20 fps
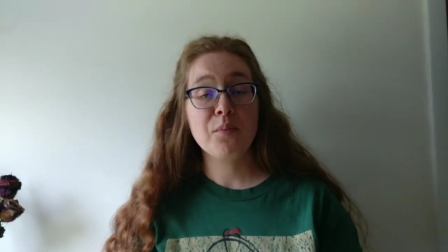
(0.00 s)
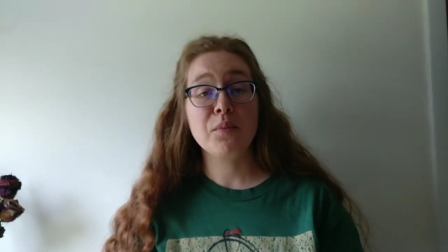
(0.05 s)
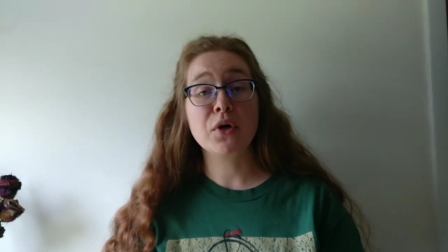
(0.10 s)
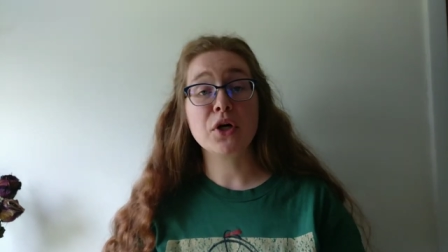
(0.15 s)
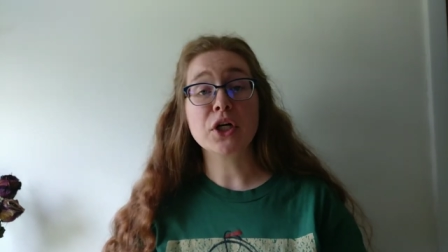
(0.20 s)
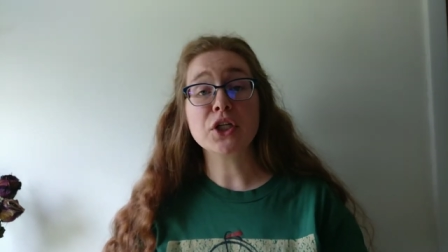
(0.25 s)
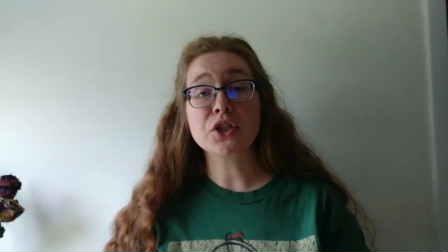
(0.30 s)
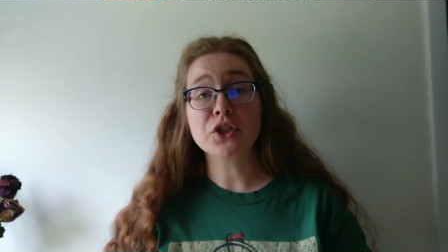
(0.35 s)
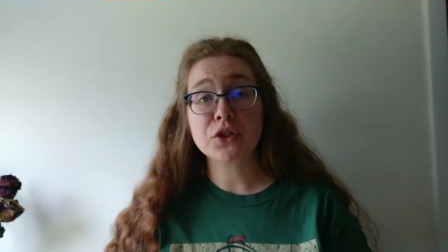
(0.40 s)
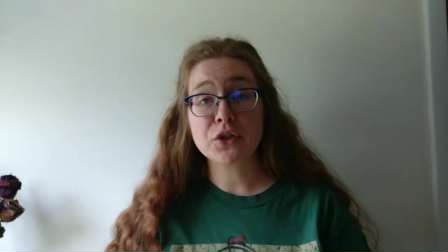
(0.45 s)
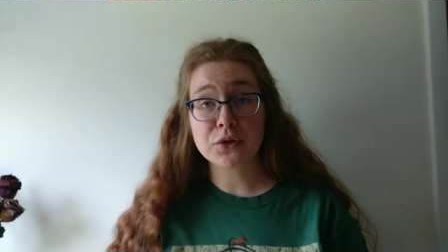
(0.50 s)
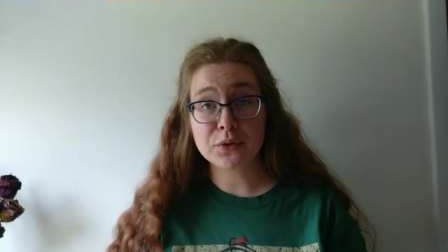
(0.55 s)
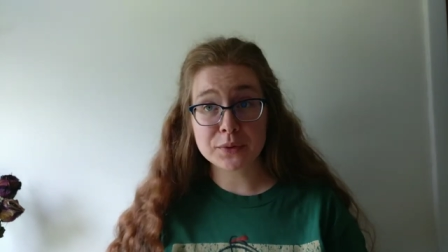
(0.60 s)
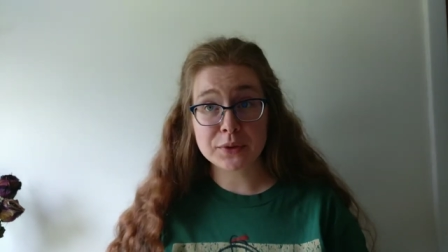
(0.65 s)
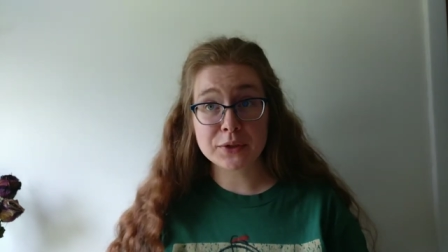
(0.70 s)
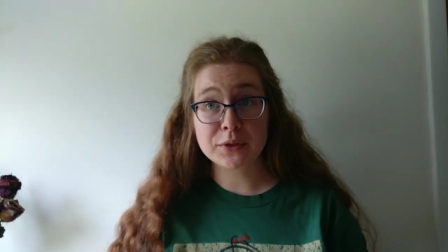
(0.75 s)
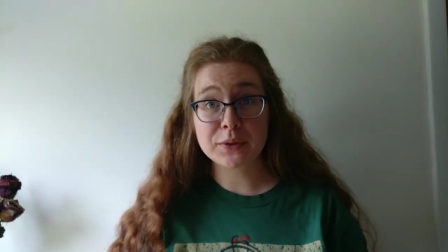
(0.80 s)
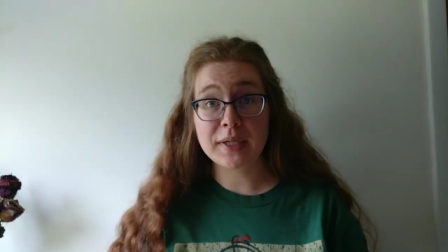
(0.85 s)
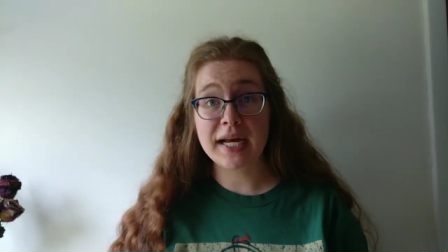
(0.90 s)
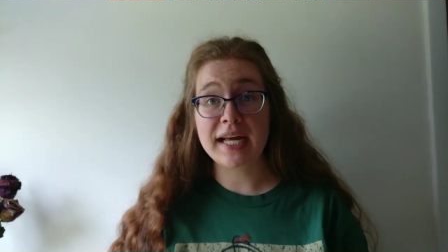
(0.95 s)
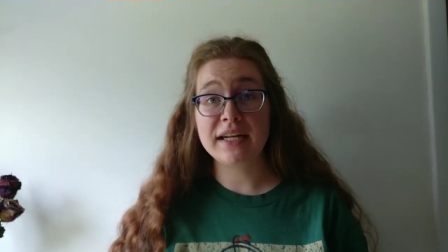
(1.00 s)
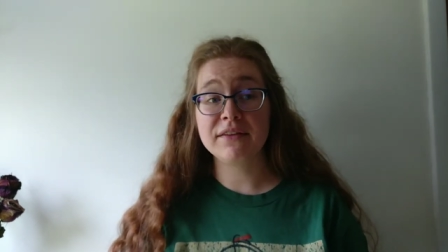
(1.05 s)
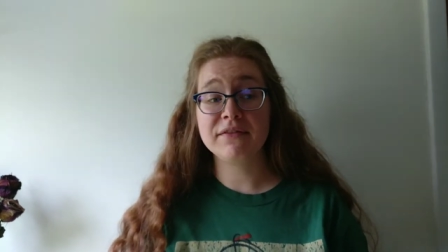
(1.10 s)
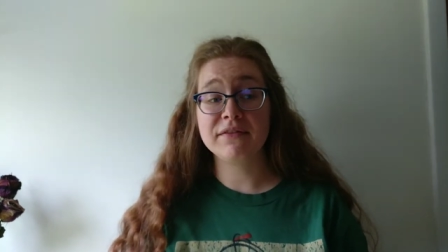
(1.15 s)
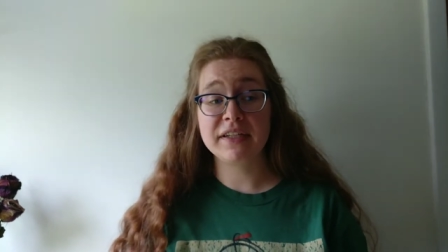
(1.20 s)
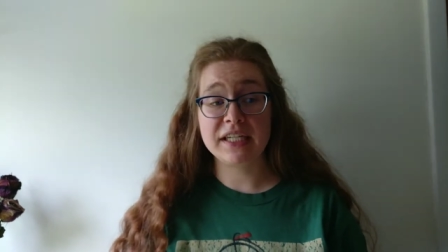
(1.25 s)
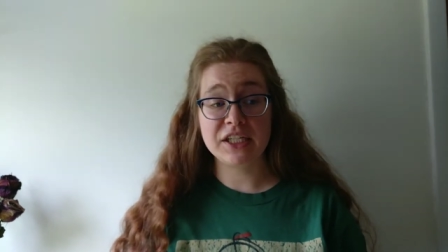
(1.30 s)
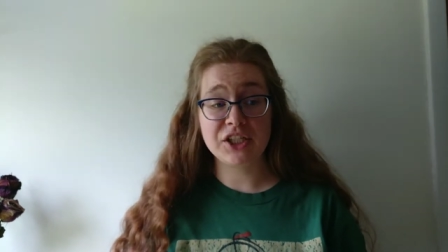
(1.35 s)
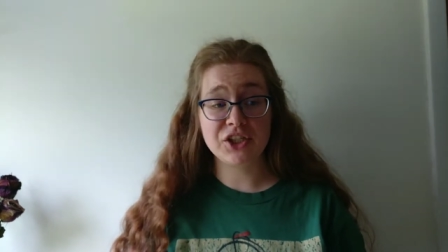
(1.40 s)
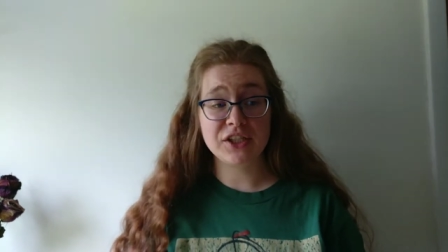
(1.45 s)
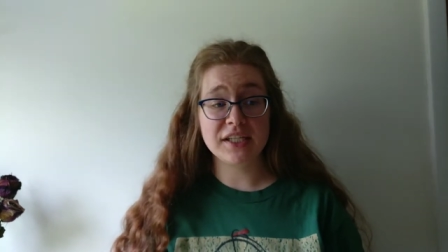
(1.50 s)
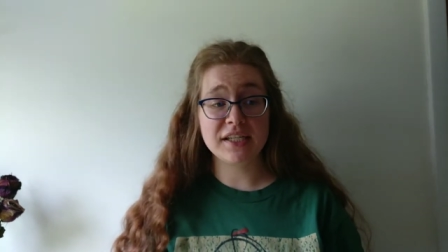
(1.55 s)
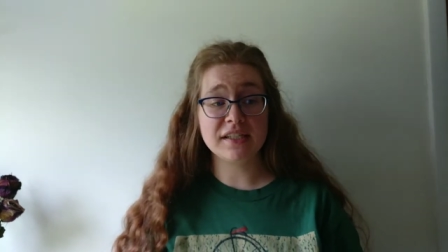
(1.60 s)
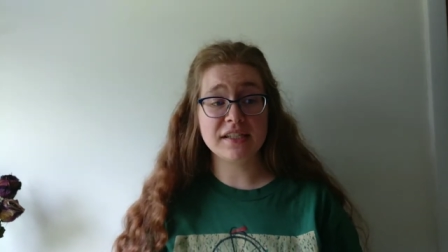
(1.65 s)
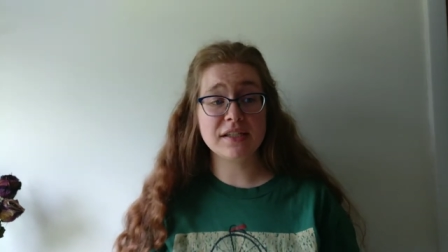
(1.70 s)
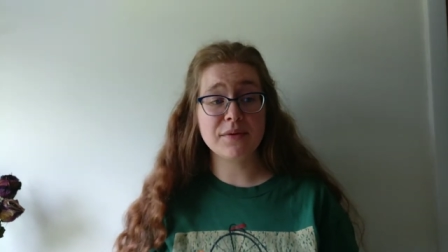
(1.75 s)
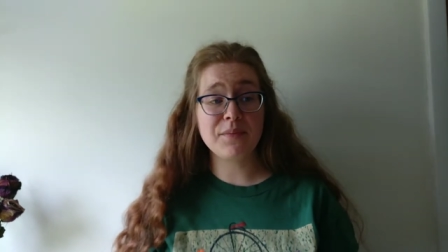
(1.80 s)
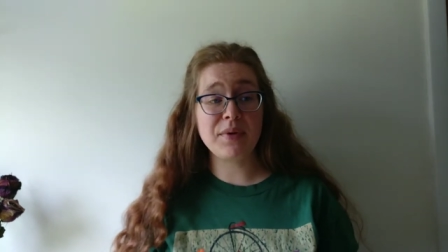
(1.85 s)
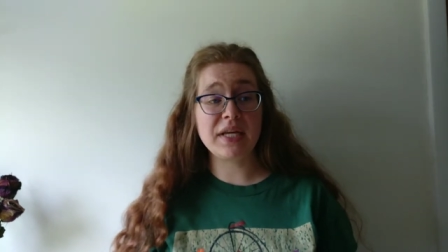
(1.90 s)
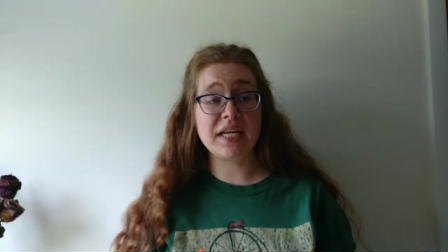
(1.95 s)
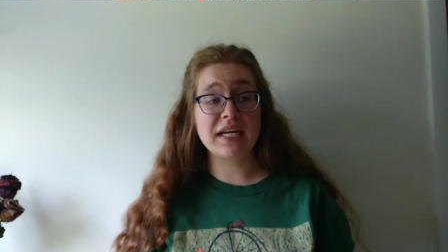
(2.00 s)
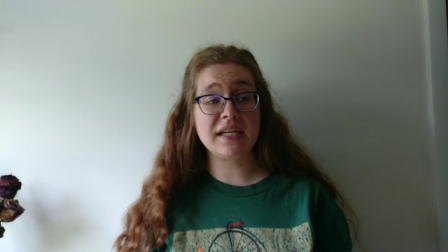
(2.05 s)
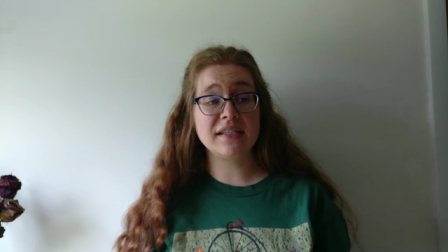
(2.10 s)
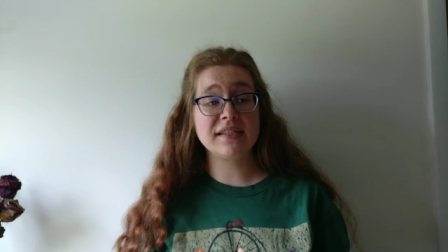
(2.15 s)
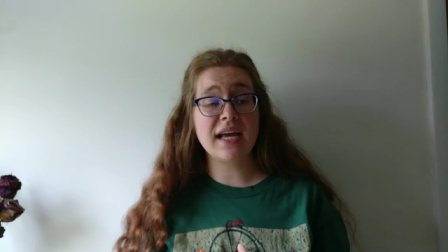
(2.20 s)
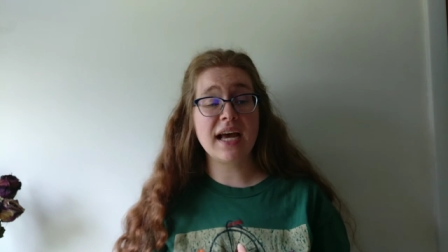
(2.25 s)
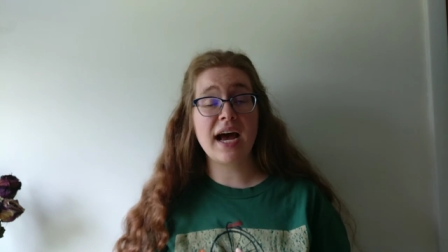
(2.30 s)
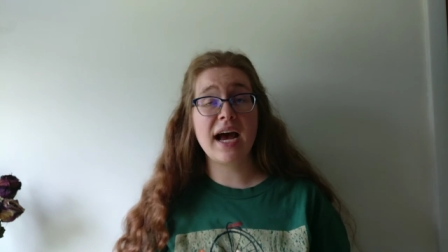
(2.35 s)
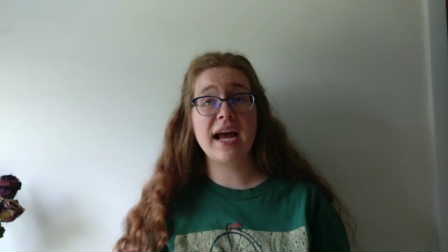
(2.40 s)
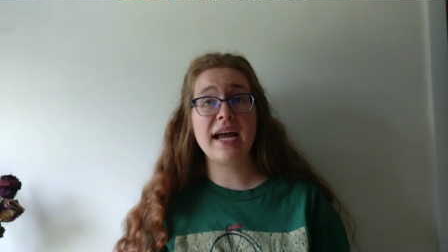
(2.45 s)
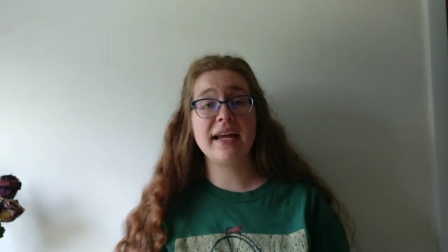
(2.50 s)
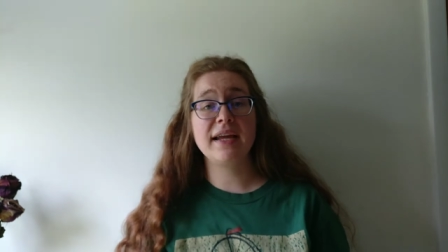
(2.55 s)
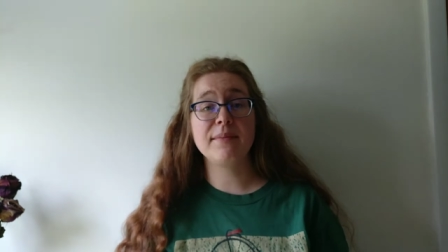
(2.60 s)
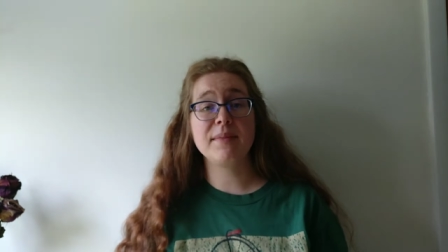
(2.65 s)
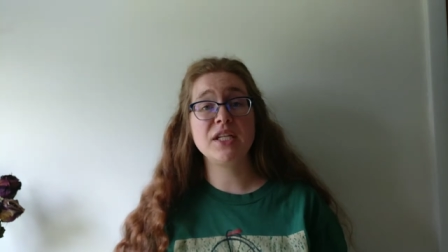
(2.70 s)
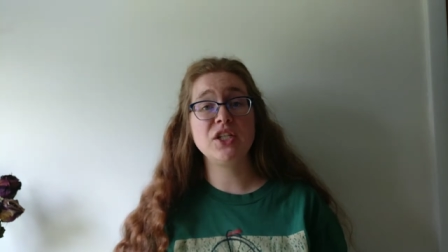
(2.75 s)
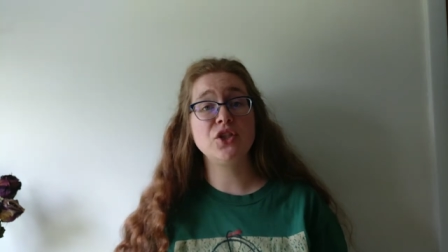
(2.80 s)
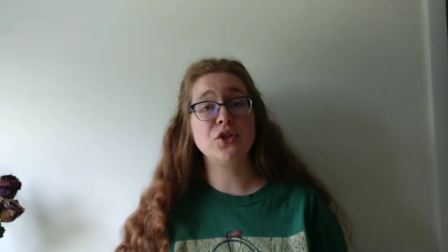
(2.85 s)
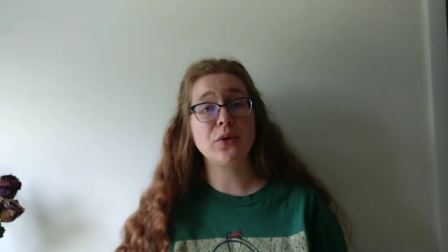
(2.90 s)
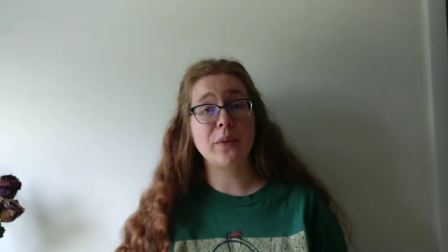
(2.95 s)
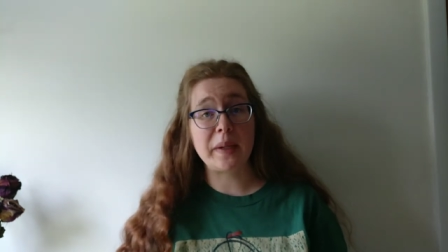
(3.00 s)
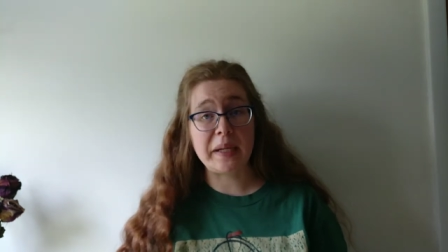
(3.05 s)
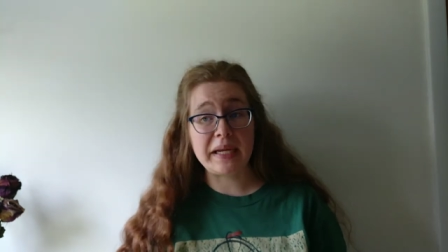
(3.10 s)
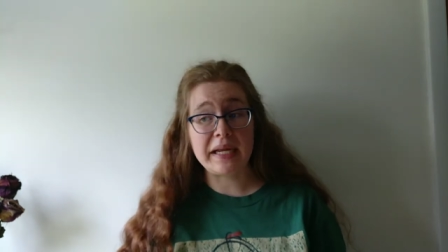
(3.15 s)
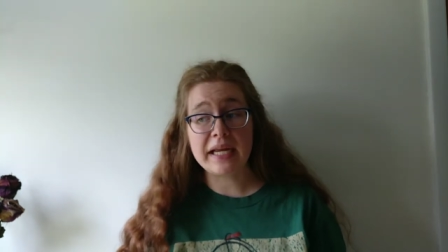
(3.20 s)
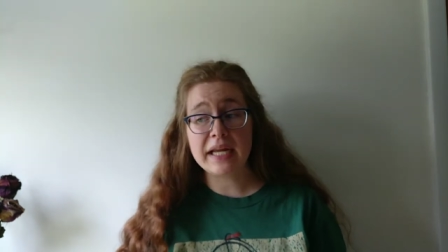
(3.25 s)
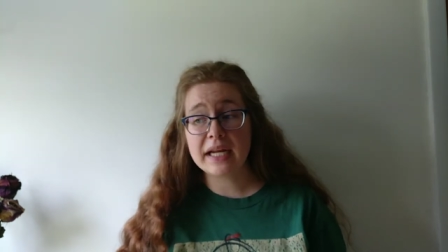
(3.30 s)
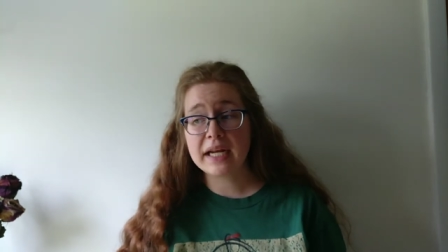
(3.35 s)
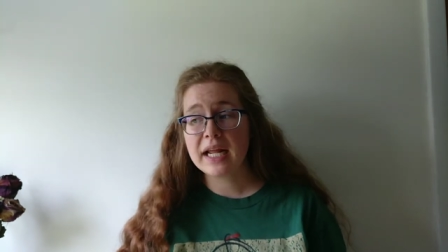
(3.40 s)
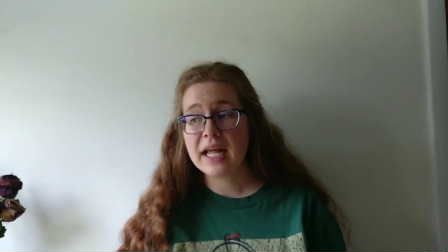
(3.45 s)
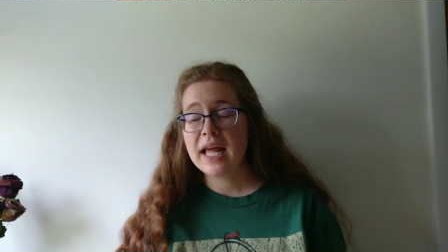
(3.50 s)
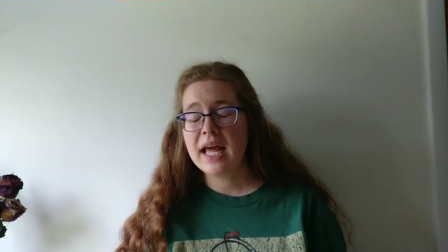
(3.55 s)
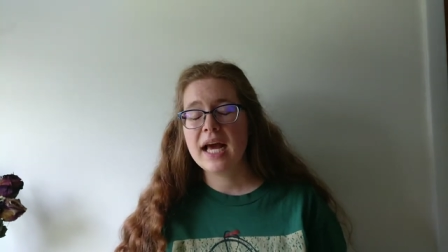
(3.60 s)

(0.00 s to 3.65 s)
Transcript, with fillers: push through and finish this, because I am enjoying it.